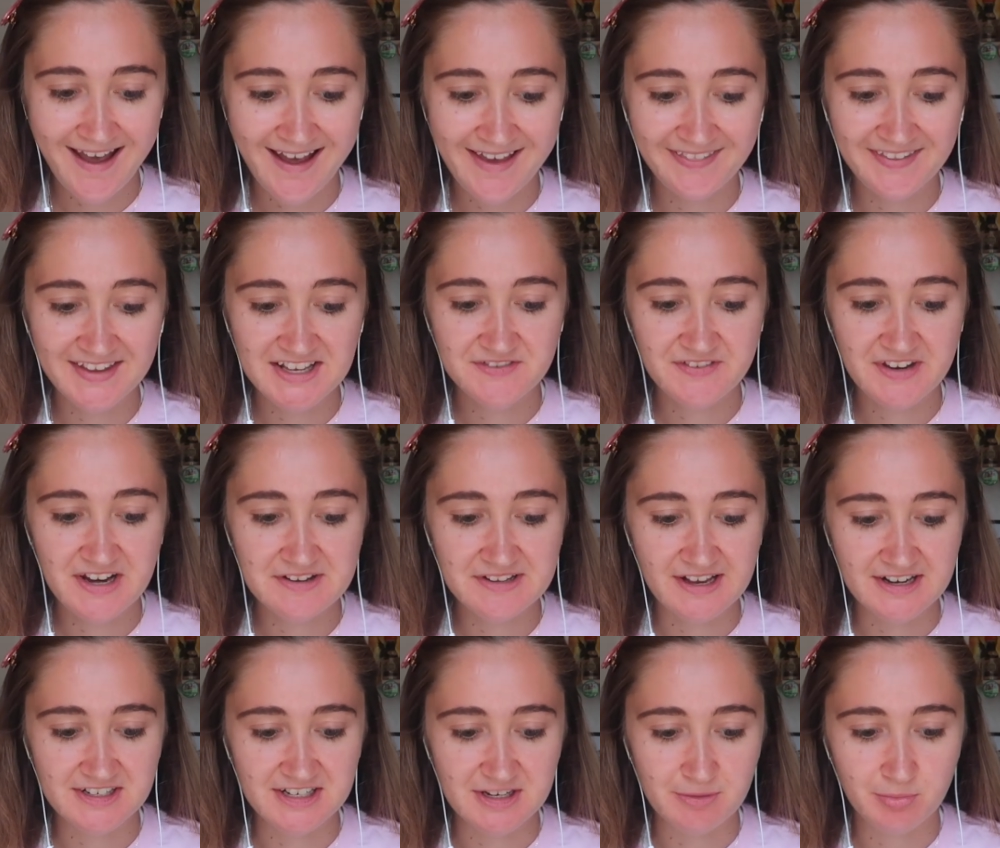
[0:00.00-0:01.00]
This video is
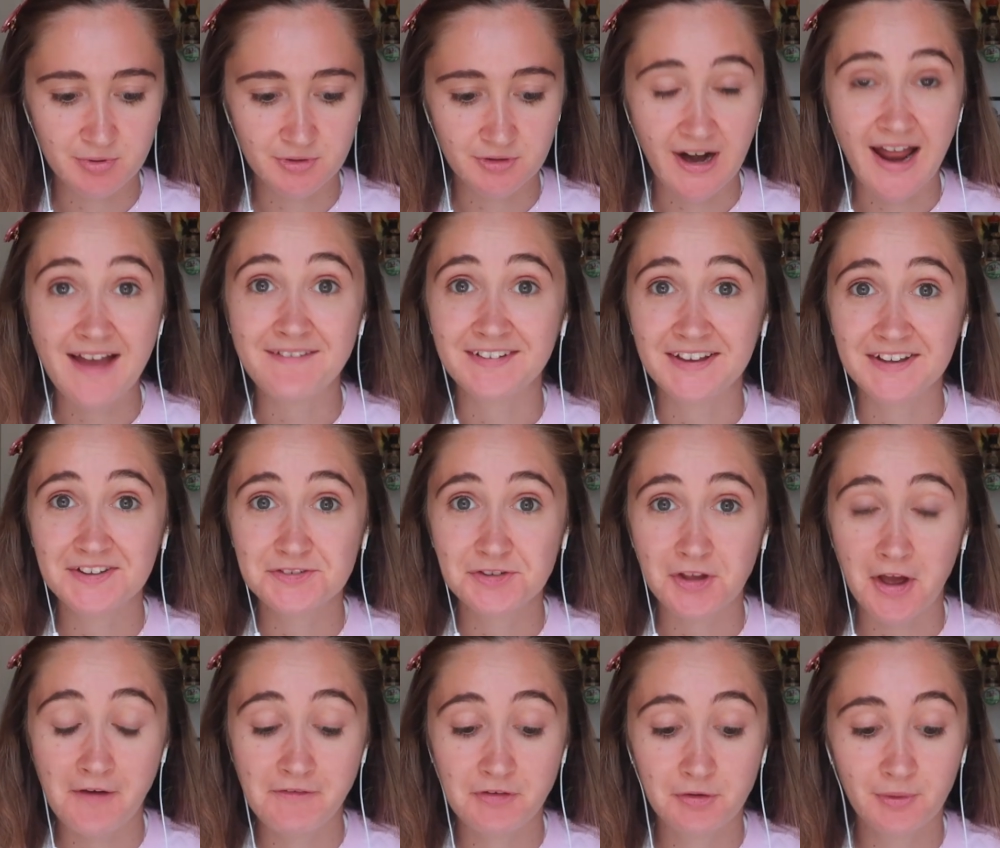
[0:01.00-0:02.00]
actually private,
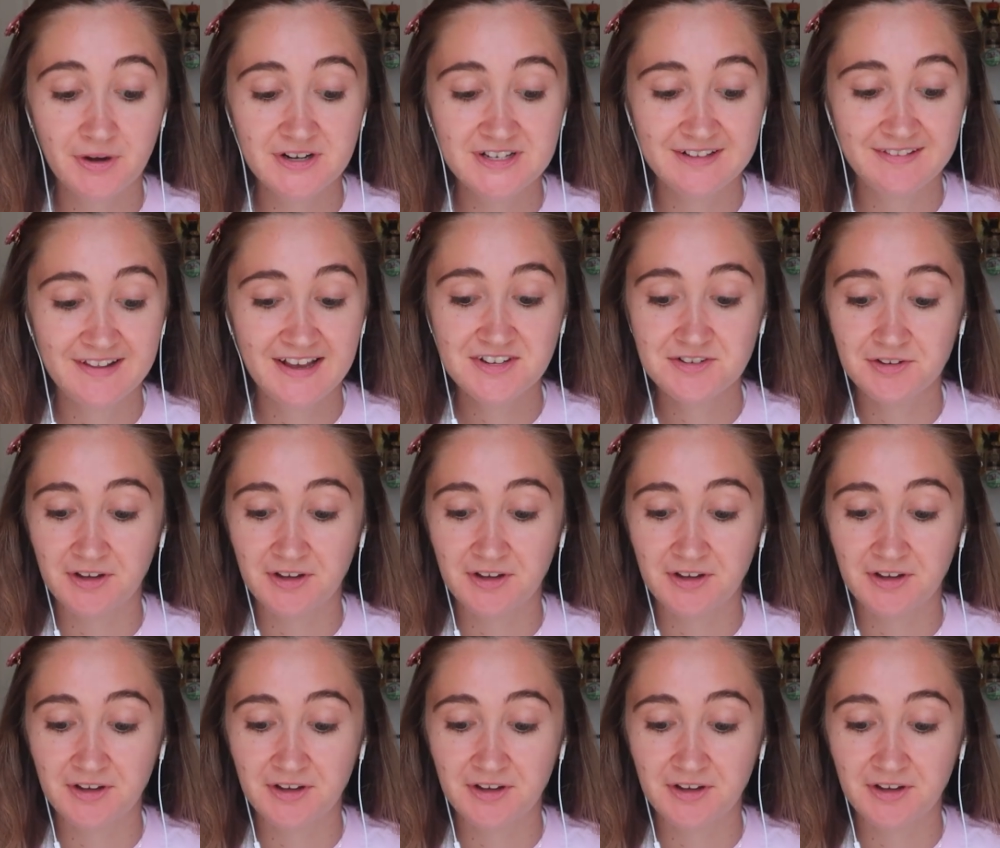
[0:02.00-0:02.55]
so if you're watching this,